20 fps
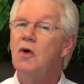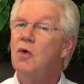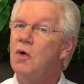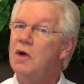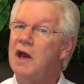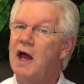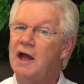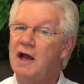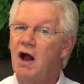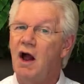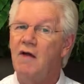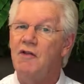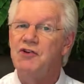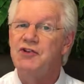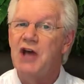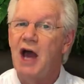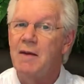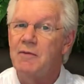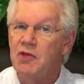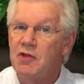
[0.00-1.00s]
what I call the
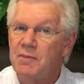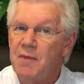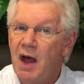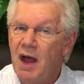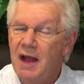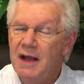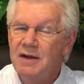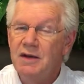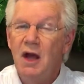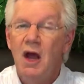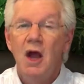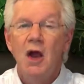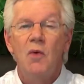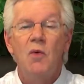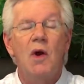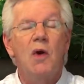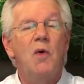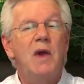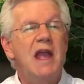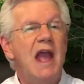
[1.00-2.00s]
top of the mind,
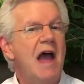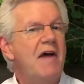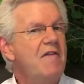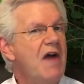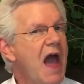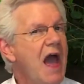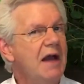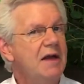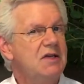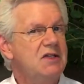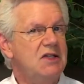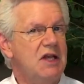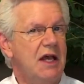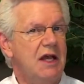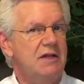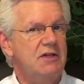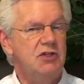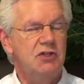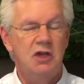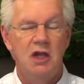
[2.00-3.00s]
where we have
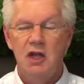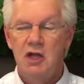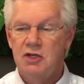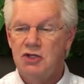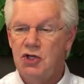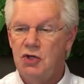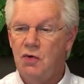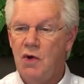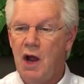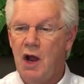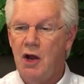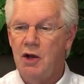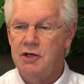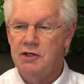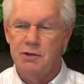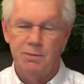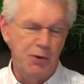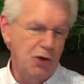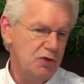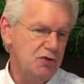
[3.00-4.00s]
access to our
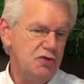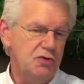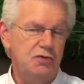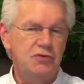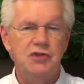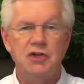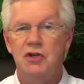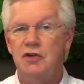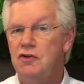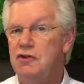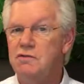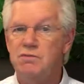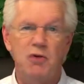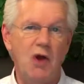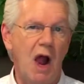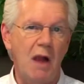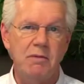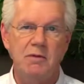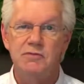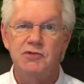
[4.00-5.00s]
interpersonal skills,
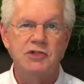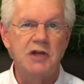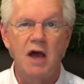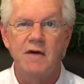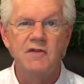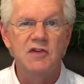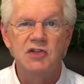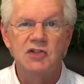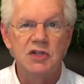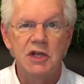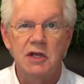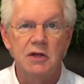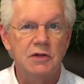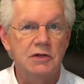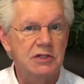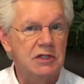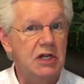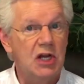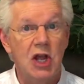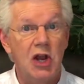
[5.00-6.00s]
problem solving
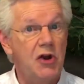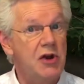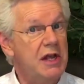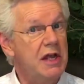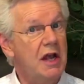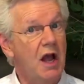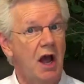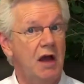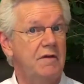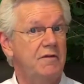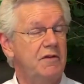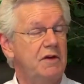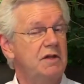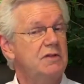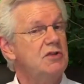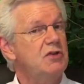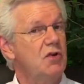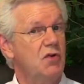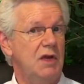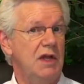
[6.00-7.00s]
skills, clarity,
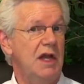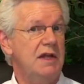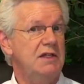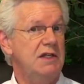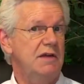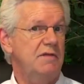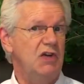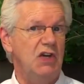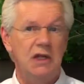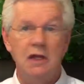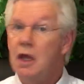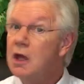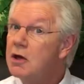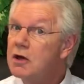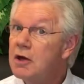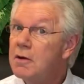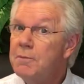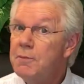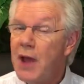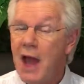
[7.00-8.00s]
confidence, creativity,
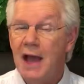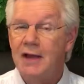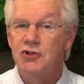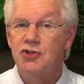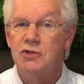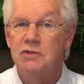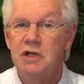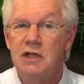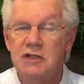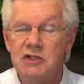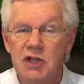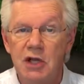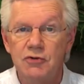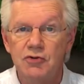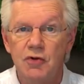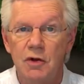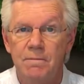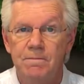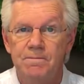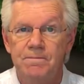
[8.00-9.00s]
compassion,
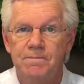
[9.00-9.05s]
etc.